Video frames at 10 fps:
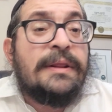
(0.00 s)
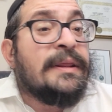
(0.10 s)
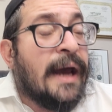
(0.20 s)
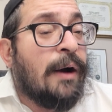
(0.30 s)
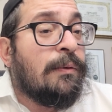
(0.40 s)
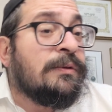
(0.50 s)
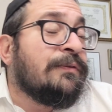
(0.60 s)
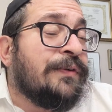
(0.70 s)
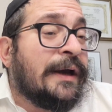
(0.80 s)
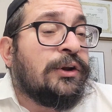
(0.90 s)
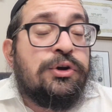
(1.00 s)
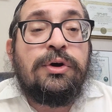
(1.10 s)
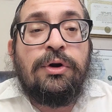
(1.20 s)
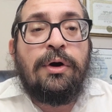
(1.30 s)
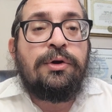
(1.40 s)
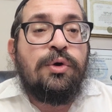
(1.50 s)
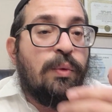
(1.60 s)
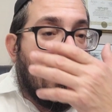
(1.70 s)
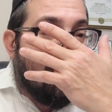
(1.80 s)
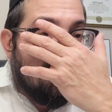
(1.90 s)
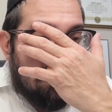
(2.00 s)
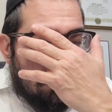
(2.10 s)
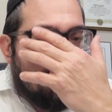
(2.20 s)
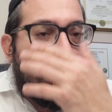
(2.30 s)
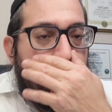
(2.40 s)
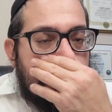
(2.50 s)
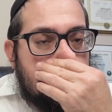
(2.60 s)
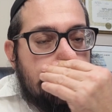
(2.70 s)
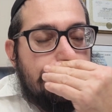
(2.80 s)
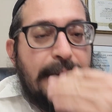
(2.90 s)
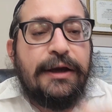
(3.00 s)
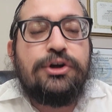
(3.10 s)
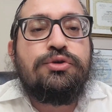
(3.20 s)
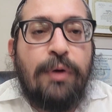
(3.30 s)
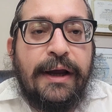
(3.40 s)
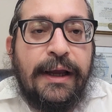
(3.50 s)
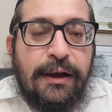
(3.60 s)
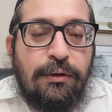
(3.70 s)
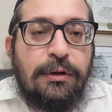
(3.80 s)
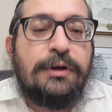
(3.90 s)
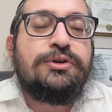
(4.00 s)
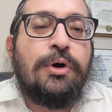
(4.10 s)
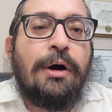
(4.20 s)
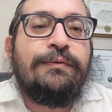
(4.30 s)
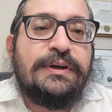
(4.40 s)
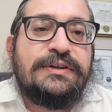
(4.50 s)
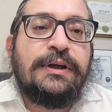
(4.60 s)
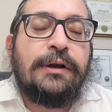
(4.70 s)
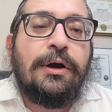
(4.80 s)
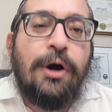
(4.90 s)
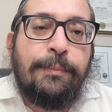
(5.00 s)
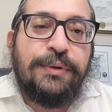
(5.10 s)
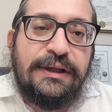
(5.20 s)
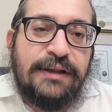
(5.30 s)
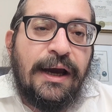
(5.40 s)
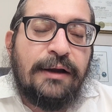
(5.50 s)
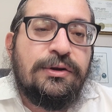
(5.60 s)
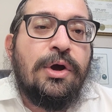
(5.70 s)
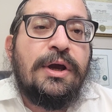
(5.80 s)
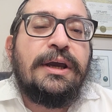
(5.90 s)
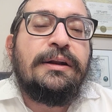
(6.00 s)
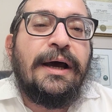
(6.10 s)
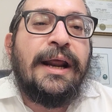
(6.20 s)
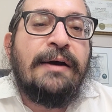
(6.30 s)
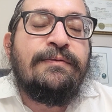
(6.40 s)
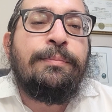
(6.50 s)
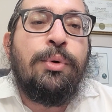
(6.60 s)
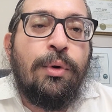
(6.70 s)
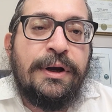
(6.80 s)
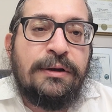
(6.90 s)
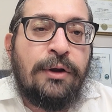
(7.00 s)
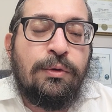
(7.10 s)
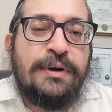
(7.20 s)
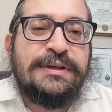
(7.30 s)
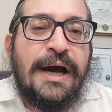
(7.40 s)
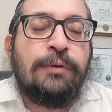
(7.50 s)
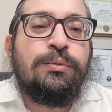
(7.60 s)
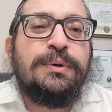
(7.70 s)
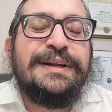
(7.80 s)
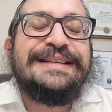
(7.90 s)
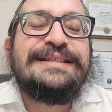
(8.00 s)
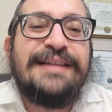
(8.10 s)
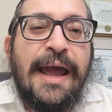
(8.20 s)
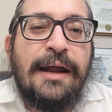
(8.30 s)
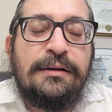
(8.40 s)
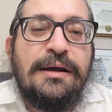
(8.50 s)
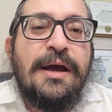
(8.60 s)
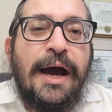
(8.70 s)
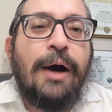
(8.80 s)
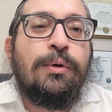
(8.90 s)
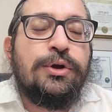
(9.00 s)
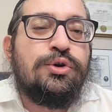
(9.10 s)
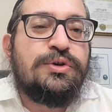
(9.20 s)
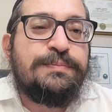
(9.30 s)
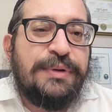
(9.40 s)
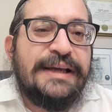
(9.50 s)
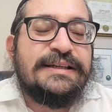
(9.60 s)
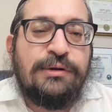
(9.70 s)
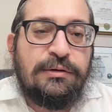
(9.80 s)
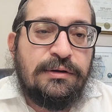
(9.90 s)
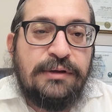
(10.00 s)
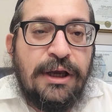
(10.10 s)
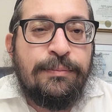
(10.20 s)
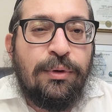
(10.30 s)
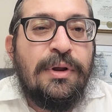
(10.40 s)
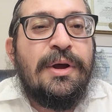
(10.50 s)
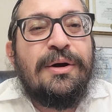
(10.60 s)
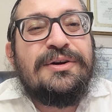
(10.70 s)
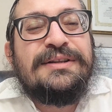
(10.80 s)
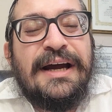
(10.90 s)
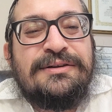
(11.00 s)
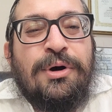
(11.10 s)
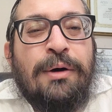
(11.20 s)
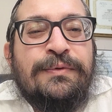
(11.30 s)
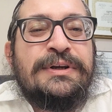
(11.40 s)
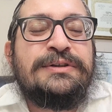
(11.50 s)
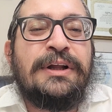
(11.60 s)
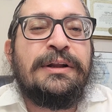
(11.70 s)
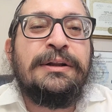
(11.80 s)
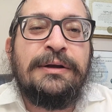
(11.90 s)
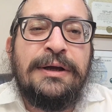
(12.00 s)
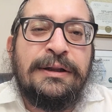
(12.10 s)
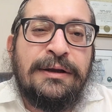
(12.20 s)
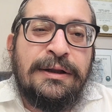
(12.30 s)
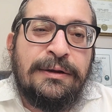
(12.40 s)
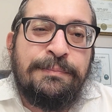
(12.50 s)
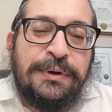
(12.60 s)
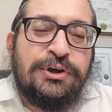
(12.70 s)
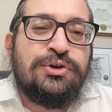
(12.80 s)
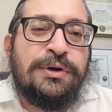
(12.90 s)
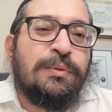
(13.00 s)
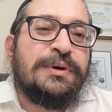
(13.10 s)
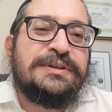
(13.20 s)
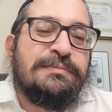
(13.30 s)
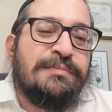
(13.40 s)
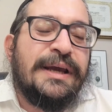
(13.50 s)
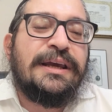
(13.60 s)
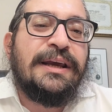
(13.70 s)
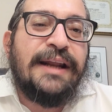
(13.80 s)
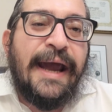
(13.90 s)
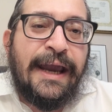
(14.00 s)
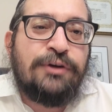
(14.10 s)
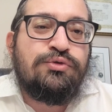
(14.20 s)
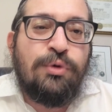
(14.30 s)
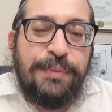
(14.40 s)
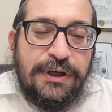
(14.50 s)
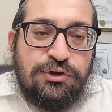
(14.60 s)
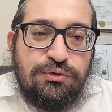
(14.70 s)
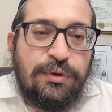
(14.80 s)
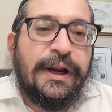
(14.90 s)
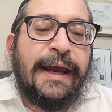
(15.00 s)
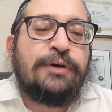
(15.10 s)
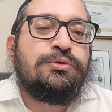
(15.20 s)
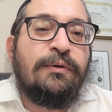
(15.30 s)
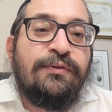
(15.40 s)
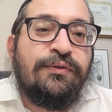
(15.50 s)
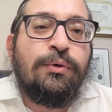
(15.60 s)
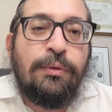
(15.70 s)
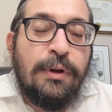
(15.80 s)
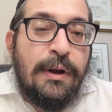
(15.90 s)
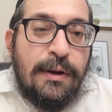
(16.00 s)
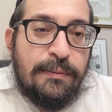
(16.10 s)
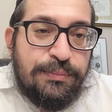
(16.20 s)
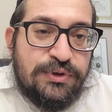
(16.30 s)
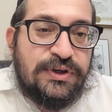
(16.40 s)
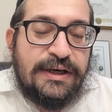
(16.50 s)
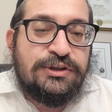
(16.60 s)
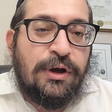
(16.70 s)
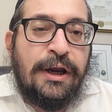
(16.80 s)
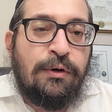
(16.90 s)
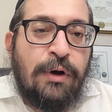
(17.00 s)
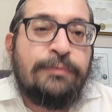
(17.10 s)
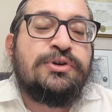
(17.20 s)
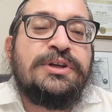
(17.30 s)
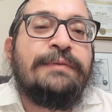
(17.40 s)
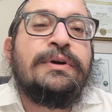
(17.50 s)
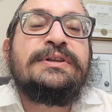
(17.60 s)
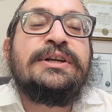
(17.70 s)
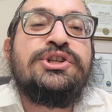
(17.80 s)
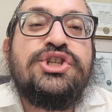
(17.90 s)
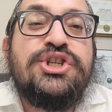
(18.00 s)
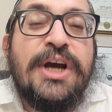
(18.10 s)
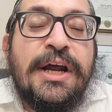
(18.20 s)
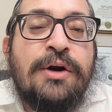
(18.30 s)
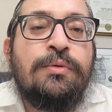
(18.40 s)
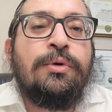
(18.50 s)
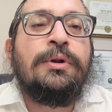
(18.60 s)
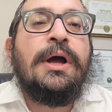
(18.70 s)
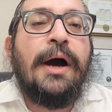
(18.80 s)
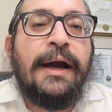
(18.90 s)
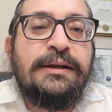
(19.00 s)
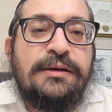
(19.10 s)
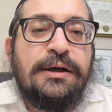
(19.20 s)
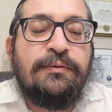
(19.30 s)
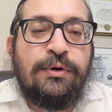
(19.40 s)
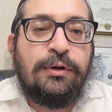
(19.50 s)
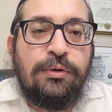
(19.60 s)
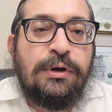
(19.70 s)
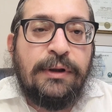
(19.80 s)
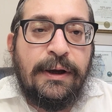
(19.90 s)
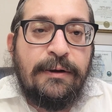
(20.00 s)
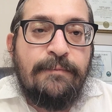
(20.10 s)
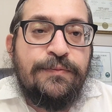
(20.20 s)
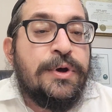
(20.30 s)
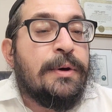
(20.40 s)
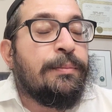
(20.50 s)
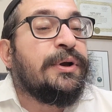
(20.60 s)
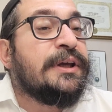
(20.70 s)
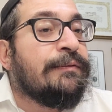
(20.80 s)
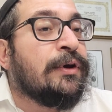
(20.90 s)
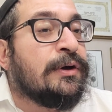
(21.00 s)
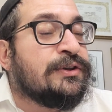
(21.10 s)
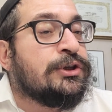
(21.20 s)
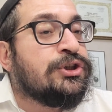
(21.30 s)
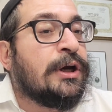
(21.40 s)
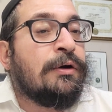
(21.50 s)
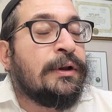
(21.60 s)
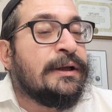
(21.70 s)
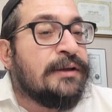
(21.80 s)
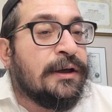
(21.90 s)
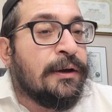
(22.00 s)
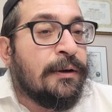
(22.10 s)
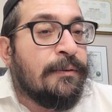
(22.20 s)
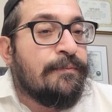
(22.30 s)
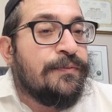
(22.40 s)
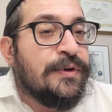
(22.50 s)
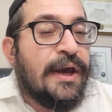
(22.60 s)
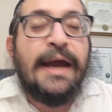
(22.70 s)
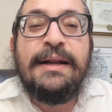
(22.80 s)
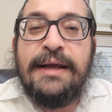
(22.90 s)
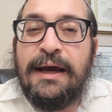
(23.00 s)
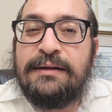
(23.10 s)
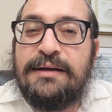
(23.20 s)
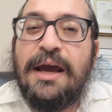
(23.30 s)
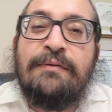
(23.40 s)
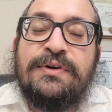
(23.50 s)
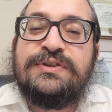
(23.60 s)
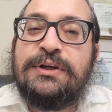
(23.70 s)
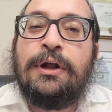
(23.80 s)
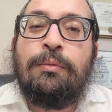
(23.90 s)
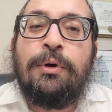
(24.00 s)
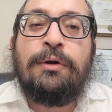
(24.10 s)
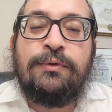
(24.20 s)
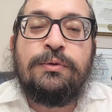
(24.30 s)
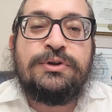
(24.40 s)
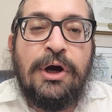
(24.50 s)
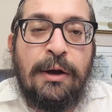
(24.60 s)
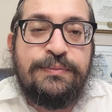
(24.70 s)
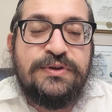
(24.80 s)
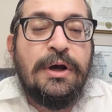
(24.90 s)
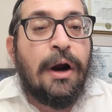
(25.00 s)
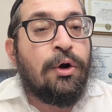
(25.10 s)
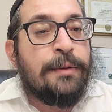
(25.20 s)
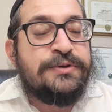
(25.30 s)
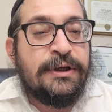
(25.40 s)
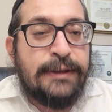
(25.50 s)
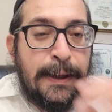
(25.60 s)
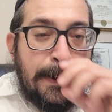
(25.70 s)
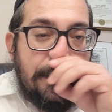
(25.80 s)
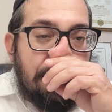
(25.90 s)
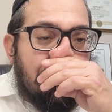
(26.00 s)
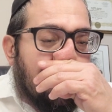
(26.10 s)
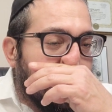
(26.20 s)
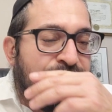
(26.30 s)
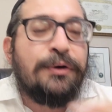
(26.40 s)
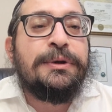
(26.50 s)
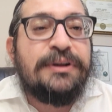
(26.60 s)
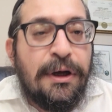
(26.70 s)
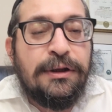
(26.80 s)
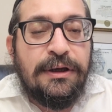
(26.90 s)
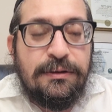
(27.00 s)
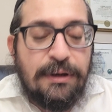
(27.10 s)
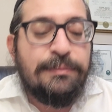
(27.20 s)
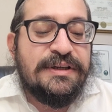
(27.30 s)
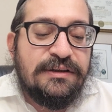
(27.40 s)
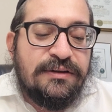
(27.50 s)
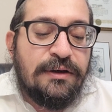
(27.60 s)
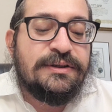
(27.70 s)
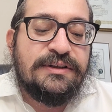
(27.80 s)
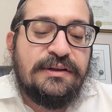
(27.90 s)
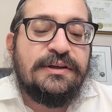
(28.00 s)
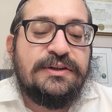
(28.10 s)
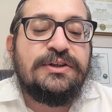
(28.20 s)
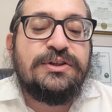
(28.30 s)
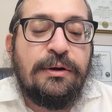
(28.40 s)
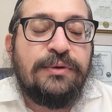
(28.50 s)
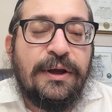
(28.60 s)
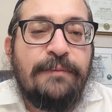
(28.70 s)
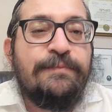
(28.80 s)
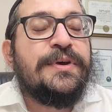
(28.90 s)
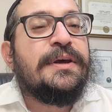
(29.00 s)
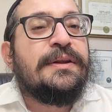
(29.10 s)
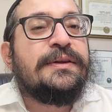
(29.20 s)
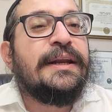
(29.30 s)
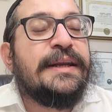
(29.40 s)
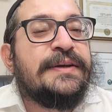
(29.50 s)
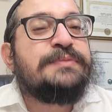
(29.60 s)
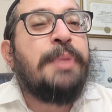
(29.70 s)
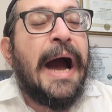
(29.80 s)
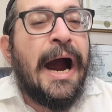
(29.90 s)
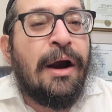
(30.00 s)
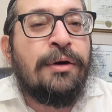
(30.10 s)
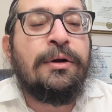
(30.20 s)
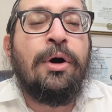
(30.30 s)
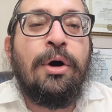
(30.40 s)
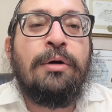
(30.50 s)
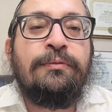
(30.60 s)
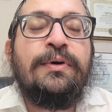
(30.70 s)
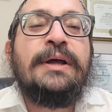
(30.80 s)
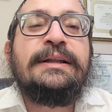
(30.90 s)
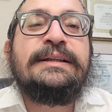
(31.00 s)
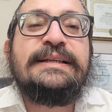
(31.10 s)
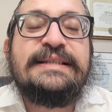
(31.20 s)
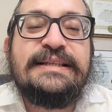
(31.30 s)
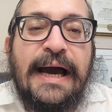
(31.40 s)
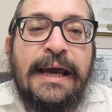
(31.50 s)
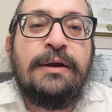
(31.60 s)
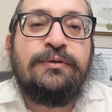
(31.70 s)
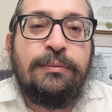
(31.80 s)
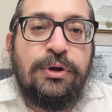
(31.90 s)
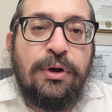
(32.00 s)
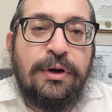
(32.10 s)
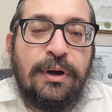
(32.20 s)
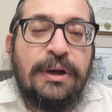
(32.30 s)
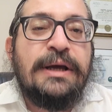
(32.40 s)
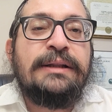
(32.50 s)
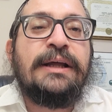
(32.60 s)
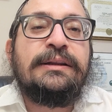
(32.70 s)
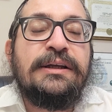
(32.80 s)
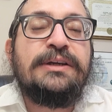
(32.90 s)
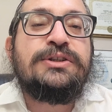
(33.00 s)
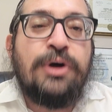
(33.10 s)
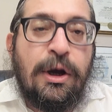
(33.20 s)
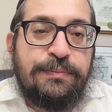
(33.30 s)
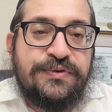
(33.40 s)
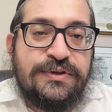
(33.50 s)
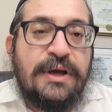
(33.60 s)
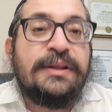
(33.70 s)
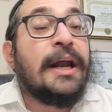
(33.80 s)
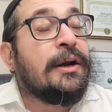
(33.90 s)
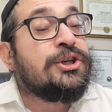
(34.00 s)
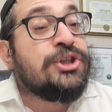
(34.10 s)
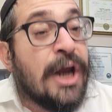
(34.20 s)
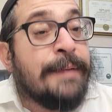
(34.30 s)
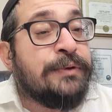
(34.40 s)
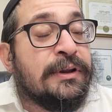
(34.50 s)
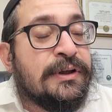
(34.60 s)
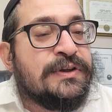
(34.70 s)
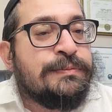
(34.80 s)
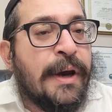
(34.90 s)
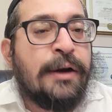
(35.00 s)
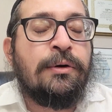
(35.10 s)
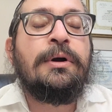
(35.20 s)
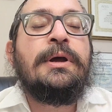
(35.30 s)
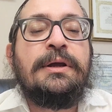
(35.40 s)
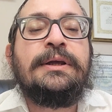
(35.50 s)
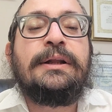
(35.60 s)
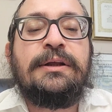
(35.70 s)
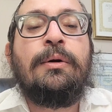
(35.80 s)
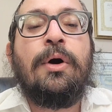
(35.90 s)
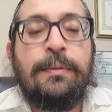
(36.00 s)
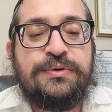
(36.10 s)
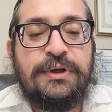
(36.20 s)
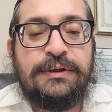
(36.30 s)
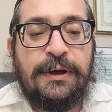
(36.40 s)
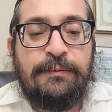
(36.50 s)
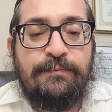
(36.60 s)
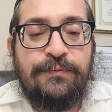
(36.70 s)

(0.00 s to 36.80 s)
Now, the fact that you can argue, well, look, he did make a triangle, and it's obvious that a cup like that cannot have a point. Otherwise, how would it stand? How can you place it on the table? Because that's obvious that in the picture, he wasn't making an actual picture, an actual full, precise diagram, just giving us a general idea of what it looked like. But giving us a general idea, and yet every single one of those cups are upside down, is very telling. That means he tells us that this is something that is part of the design of the menorah, that these cups that are shaped in this manner, yet they are upside down.